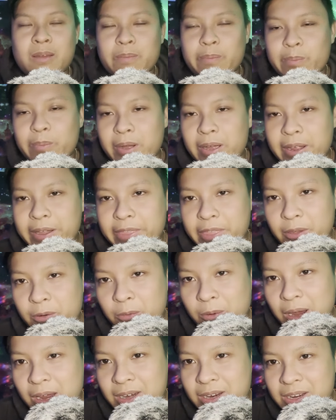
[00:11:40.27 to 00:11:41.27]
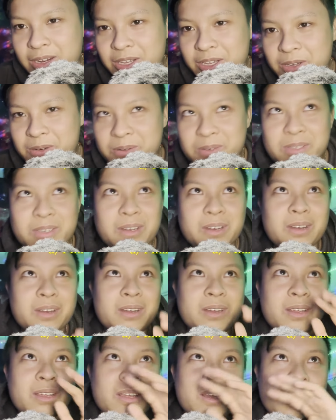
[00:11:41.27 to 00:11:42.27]
by the Reddit user
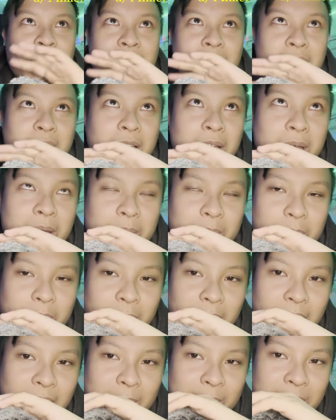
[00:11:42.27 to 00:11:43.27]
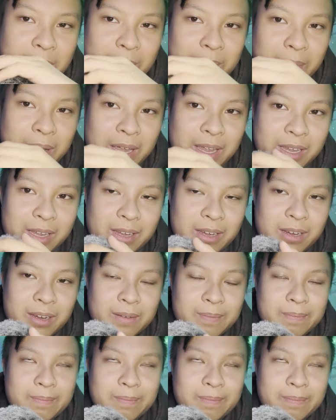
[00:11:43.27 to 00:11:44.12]
Mime Mike.